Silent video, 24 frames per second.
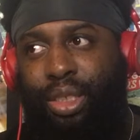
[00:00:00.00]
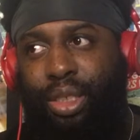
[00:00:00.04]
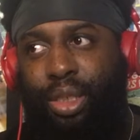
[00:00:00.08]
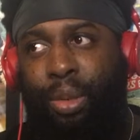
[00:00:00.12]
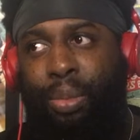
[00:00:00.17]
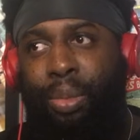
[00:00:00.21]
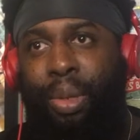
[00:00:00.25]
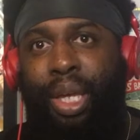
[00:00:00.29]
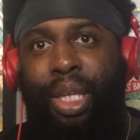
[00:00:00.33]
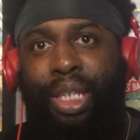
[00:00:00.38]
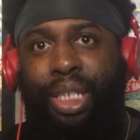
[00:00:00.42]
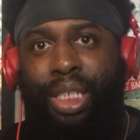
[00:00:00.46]

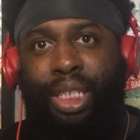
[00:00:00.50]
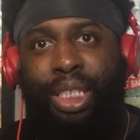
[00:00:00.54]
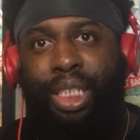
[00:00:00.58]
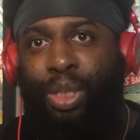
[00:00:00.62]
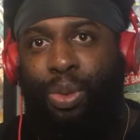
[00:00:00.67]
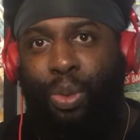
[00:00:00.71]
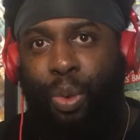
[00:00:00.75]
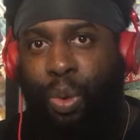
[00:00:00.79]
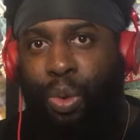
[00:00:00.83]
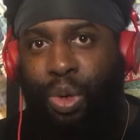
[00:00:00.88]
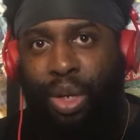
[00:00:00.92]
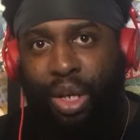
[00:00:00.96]
just
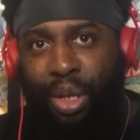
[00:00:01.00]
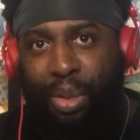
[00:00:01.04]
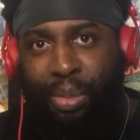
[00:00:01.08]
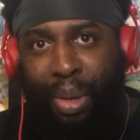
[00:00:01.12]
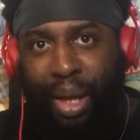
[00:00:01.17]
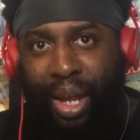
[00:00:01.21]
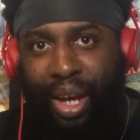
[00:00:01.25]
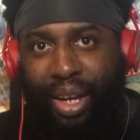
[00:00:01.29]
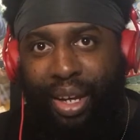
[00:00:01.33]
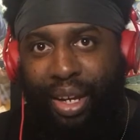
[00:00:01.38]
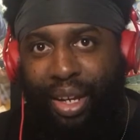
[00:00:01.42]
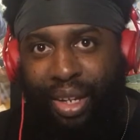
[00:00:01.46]
doesn't want
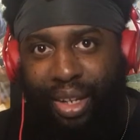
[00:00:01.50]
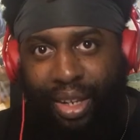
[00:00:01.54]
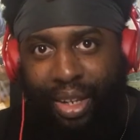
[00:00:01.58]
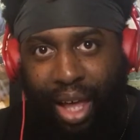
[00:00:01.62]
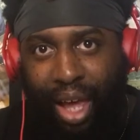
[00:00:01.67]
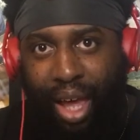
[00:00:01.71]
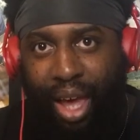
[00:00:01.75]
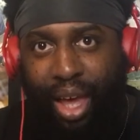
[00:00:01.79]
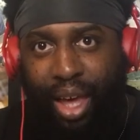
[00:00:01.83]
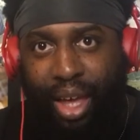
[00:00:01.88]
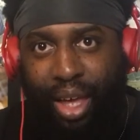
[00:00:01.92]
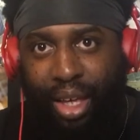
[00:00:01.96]
anybody to
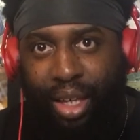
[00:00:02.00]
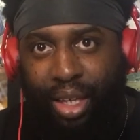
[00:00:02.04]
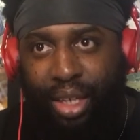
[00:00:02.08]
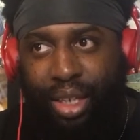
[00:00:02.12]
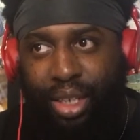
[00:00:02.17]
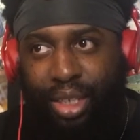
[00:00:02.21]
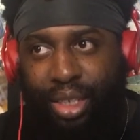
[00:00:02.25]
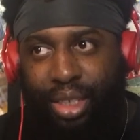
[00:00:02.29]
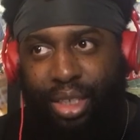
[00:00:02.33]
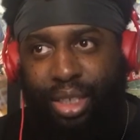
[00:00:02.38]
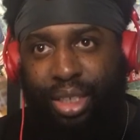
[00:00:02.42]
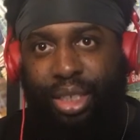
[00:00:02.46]
die.
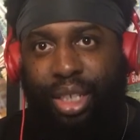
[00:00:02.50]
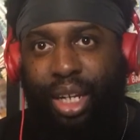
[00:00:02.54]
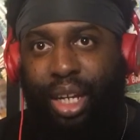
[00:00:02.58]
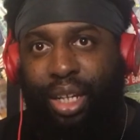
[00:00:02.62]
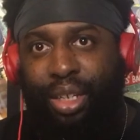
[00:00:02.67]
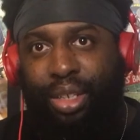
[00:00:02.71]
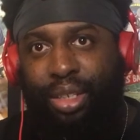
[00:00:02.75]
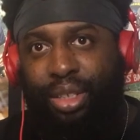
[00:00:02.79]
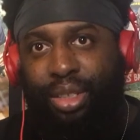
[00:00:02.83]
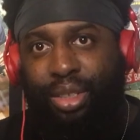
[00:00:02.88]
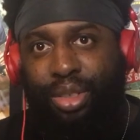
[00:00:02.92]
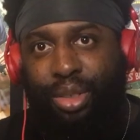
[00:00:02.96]

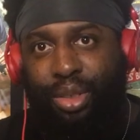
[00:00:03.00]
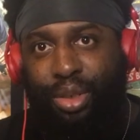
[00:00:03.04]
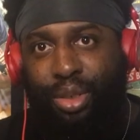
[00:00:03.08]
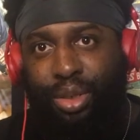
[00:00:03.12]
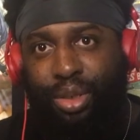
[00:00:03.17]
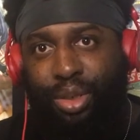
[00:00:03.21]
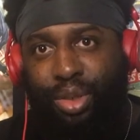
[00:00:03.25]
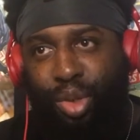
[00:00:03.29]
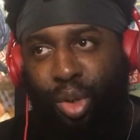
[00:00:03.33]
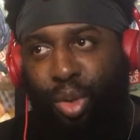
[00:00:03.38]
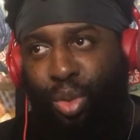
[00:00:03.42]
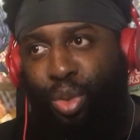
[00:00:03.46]
Like,
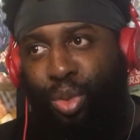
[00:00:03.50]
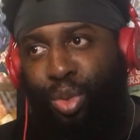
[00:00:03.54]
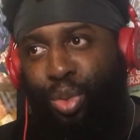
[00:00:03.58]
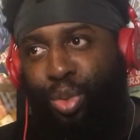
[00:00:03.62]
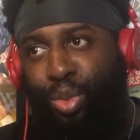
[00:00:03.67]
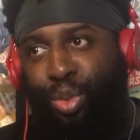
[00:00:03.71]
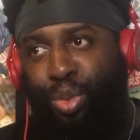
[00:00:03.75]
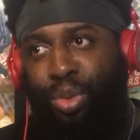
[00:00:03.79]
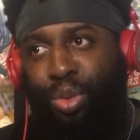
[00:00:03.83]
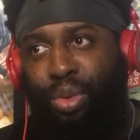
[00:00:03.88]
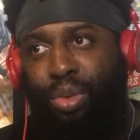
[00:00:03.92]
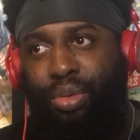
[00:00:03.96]
so
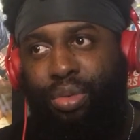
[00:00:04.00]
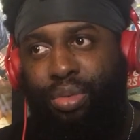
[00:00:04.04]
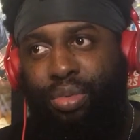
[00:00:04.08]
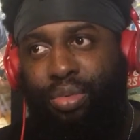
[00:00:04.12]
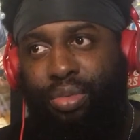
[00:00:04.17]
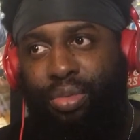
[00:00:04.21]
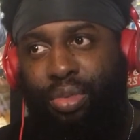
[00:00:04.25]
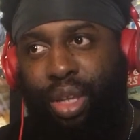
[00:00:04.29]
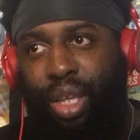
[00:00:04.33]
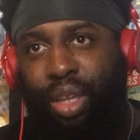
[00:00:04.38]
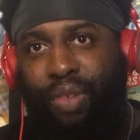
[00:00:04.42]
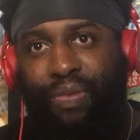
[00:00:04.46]

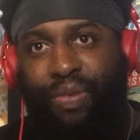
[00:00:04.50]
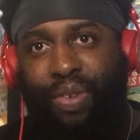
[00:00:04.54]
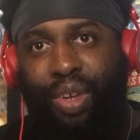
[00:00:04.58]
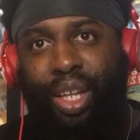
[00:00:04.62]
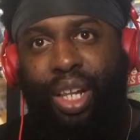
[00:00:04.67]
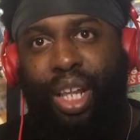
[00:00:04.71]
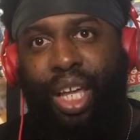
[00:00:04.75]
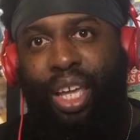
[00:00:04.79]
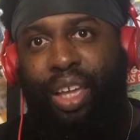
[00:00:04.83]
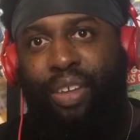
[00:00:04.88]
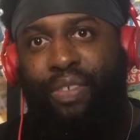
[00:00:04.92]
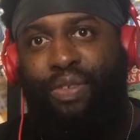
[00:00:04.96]
he feel
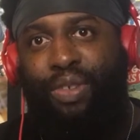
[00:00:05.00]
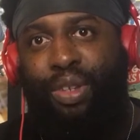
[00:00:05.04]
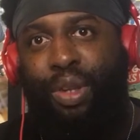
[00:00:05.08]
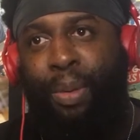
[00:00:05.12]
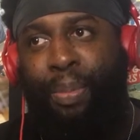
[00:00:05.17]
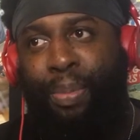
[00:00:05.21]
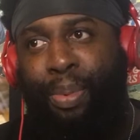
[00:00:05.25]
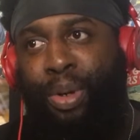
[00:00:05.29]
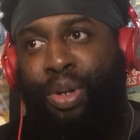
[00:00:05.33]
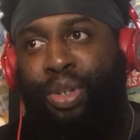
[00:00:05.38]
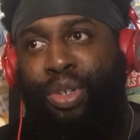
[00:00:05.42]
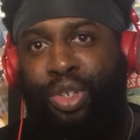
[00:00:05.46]
like if
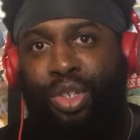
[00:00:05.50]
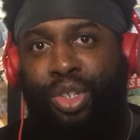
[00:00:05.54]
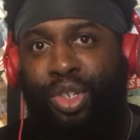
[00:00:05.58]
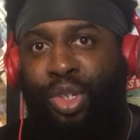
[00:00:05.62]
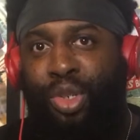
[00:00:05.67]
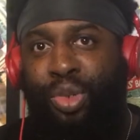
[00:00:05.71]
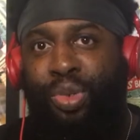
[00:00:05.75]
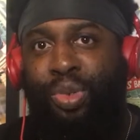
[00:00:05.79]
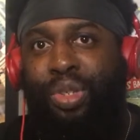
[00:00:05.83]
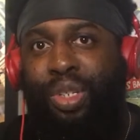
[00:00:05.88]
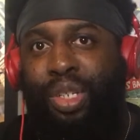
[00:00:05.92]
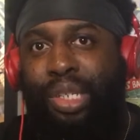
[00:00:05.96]
some person
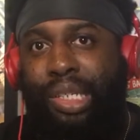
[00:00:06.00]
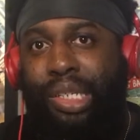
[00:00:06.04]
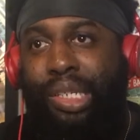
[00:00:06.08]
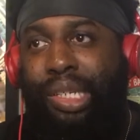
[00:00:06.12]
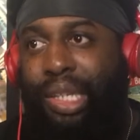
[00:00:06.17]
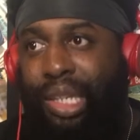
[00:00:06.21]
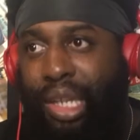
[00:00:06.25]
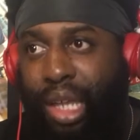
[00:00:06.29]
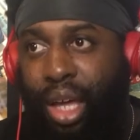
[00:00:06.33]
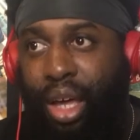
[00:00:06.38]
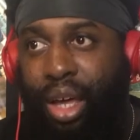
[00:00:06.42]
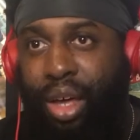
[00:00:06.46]
chooses
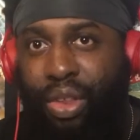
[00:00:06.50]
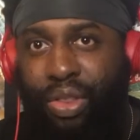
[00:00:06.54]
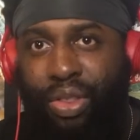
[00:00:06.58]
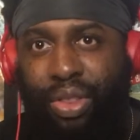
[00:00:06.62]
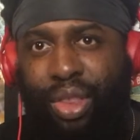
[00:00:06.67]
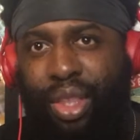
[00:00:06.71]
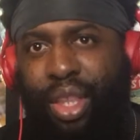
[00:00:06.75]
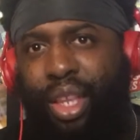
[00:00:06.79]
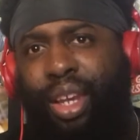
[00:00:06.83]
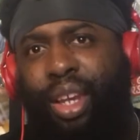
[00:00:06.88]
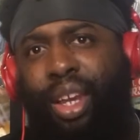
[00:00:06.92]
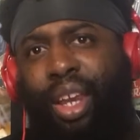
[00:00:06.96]

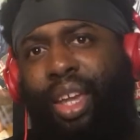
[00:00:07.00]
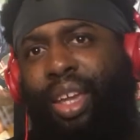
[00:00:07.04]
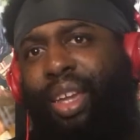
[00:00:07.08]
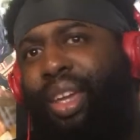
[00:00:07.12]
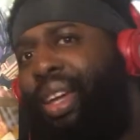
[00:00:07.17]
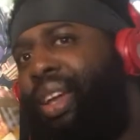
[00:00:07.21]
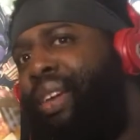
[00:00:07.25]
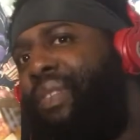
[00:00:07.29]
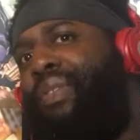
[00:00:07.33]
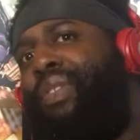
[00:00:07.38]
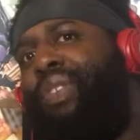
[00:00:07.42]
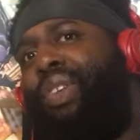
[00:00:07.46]
death, then they
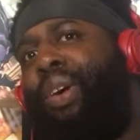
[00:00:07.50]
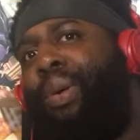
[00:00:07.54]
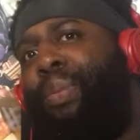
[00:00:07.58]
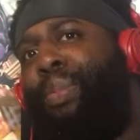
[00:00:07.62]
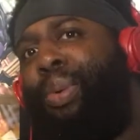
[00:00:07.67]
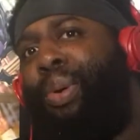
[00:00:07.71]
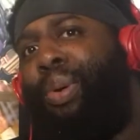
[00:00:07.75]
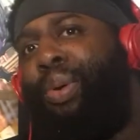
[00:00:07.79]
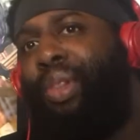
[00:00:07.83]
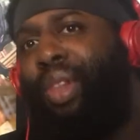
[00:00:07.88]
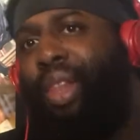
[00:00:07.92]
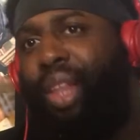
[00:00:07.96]
giving up
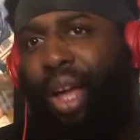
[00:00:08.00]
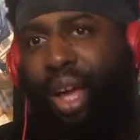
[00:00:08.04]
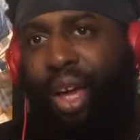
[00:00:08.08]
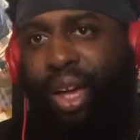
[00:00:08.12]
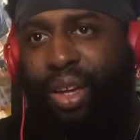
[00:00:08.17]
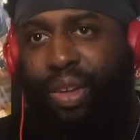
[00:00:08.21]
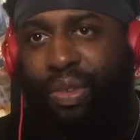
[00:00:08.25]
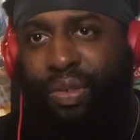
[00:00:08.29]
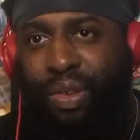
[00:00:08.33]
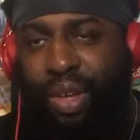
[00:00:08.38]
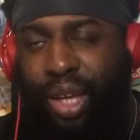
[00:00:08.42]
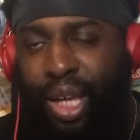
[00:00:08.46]
on
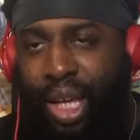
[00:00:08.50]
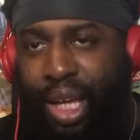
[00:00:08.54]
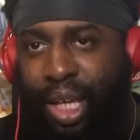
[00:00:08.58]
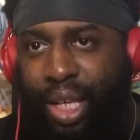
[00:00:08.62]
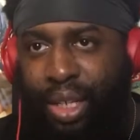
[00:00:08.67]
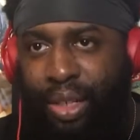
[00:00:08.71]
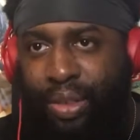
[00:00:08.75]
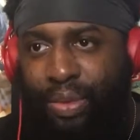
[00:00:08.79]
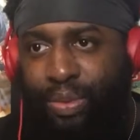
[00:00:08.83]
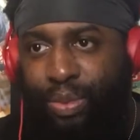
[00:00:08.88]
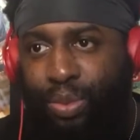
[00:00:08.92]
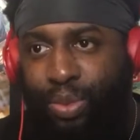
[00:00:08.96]
life.
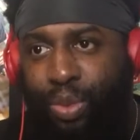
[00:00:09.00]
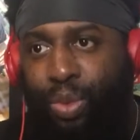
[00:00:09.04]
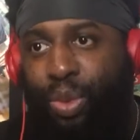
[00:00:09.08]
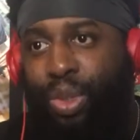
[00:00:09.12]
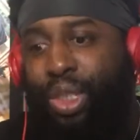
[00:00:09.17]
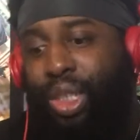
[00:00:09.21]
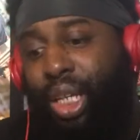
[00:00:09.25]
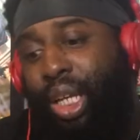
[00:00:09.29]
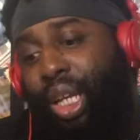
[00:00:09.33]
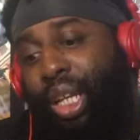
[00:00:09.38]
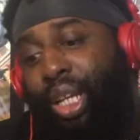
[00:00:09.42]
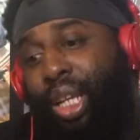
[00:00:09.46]

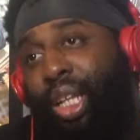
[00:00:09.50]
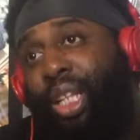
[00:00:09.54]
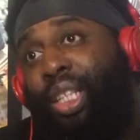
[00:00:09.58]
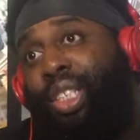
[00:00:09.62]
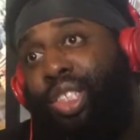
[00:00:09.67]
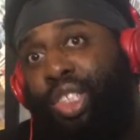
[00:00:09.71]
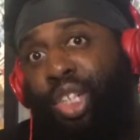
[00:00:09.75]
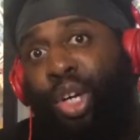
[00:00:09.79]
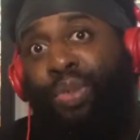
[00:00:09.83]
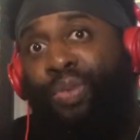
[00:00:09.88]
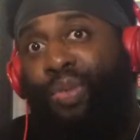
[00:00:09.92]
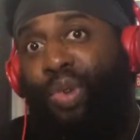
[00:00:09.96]
In
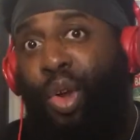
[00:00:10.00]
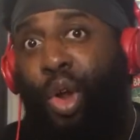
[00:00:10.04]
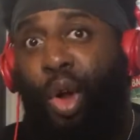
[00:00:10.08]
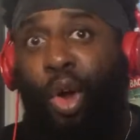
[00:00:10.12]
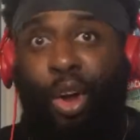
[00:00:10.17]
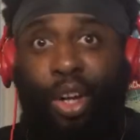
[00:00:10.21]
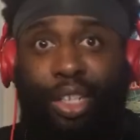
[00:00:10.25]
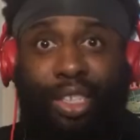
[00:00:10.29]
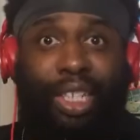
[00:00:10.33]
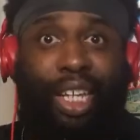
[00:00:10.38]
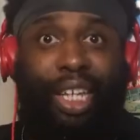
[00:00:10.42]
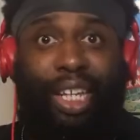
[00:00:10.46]
certain
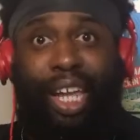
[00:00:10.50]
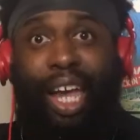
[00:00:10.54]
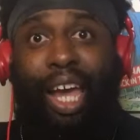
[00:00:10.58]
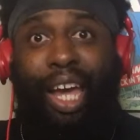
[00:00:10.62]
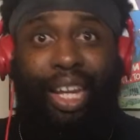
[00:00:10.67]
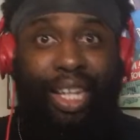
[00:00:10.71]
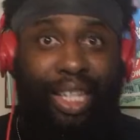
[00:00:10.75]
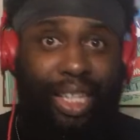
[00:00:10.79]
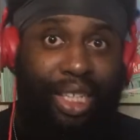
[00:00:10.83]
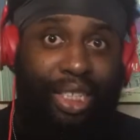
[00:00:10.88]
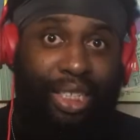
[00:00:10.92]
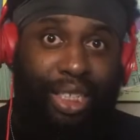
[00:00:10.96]
regards, that
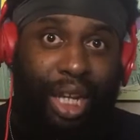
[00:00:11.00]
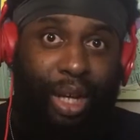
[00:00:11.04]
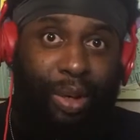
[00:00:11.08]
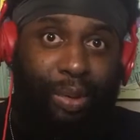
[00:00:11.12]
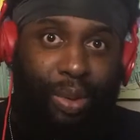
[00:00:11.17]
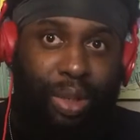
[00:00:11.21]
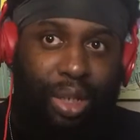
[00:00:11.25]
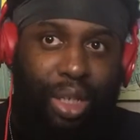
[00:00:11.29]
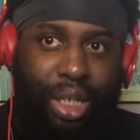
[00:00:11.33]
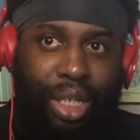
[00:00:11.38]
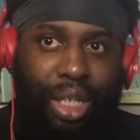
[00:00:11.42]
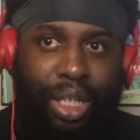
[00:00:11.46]
kind of is like
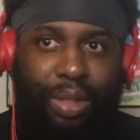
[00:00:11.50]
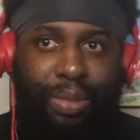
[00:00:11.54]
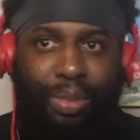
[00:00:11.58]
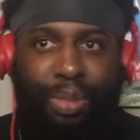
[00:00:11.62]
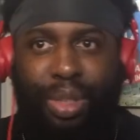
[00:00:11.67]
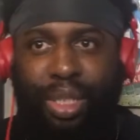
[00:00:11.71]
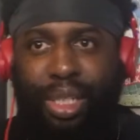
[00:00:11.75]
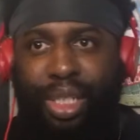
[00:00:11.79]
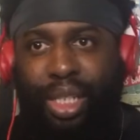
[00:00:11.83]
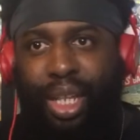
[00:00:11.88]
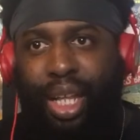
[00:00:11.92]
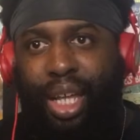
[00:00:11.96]
what it is.
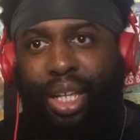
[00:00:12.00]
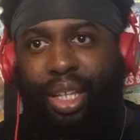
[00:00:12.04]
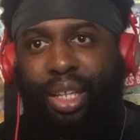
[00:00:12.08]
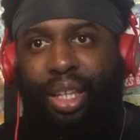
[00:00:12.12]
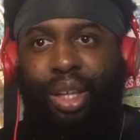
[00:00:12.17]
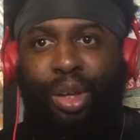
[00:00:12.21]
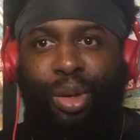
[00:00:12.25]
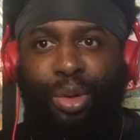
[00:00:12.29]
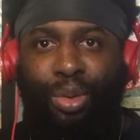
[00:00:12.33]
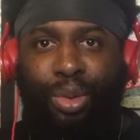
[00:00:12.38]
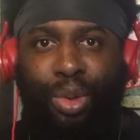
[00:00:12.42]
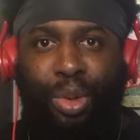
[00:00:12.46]
But it's like,
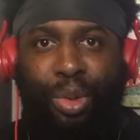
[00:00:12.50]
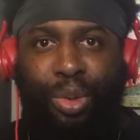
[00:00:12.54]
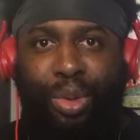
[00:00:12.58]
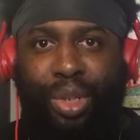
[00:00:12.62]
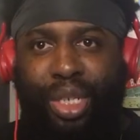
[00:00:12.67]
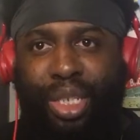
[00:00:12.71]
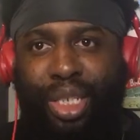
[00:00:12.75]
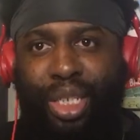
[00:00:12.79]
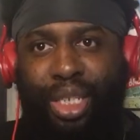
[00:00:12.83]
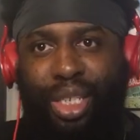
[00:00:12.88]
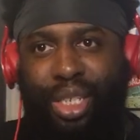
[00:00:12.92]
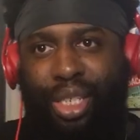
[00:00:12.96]
no, dude,
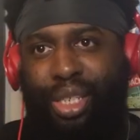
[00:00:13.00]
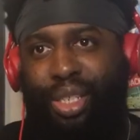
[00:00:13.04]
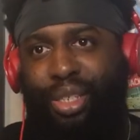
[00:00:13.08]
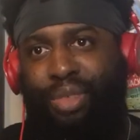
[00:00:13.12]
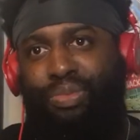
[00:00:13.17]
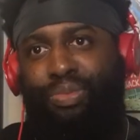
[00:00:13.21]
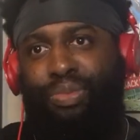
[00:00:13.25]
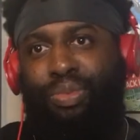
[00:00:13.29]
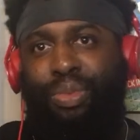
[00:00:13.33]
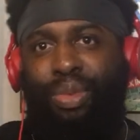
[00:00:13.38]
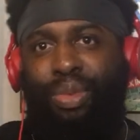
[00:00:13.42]
it's just,